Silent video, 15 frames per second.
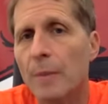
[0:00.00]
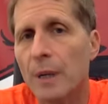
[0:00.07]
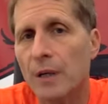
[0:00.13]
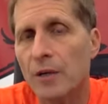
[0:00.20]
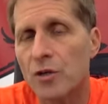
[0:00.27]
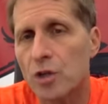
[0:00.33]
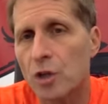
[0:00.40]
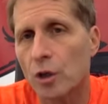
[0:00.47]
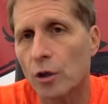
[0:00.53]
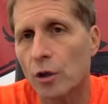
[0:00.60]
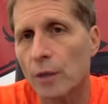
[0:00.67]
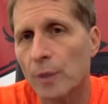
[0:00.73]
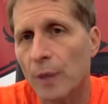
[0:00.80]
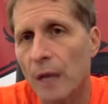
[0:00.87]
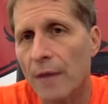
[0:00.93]
he can certainly
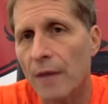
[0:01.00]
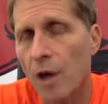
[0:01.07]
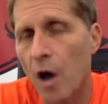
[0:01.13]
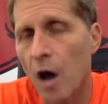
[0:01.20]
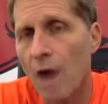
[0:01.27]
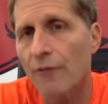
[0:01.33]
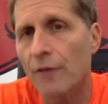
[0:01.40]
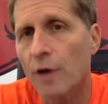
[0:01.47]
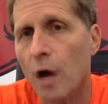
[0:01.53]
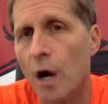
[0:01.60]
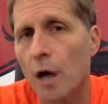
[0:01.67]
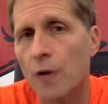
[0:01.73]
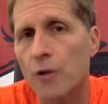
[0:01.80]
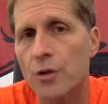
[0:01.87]
play the off guard.